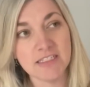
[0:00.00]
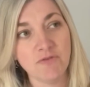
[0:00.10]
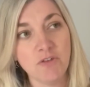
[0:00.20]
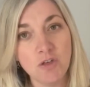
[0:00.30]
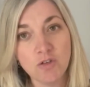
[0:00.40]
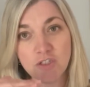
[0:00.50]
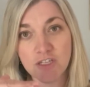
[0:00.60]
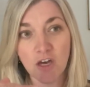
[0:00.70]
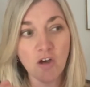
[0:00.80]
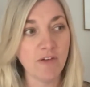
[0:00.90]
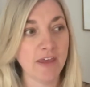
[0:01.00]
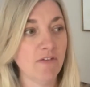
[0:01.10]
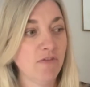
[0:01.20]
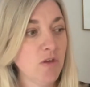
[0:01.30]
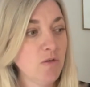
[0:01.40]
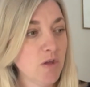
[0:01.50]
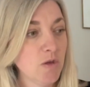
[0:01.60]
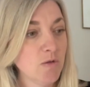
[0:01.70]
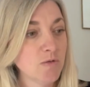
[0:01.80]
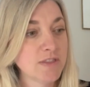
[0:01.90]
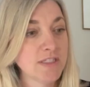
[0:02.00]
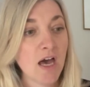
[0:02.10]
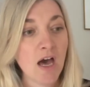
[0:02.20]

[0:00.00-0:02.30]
if you use shelving, if you use